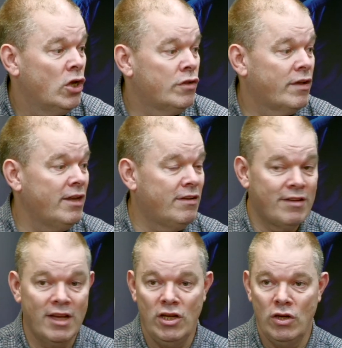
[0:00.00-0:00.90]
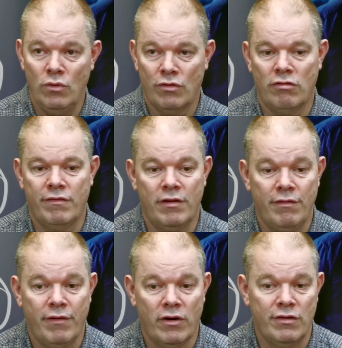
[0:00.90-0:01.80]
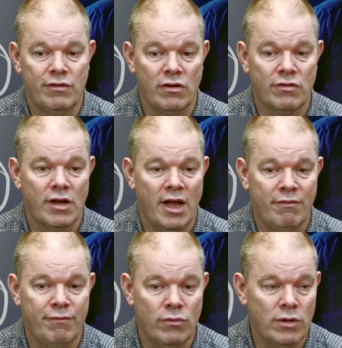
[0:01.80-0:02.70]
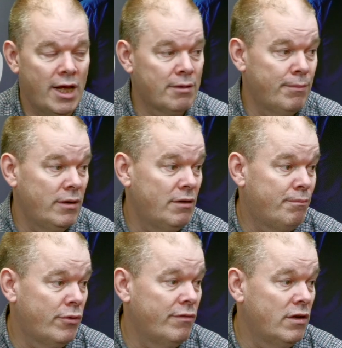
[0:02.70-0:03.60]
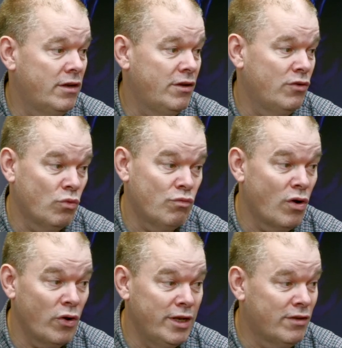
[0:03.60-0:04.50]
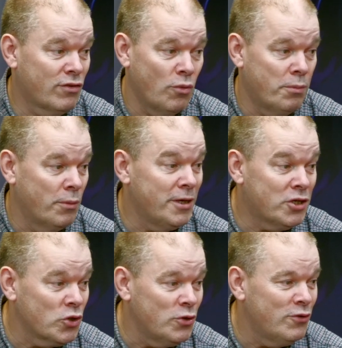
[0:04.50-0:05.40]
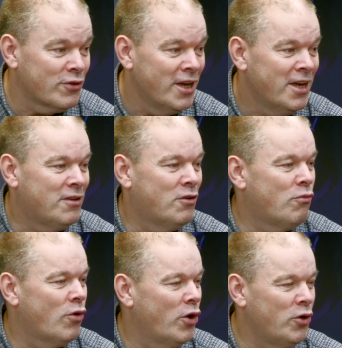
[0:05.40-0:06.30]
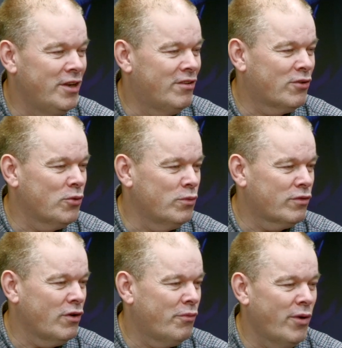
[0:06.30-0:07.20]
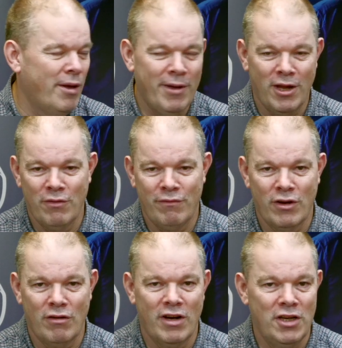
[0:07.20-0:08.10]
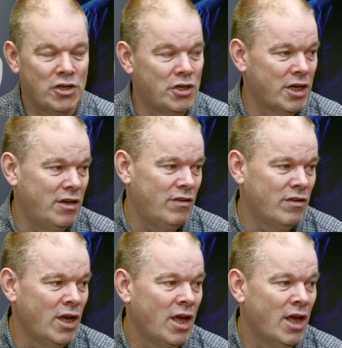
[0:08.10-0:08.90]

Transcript: day-to-day user of the device doesn't have full admin privilege or rights or permissions to run, install software, make configuration changes.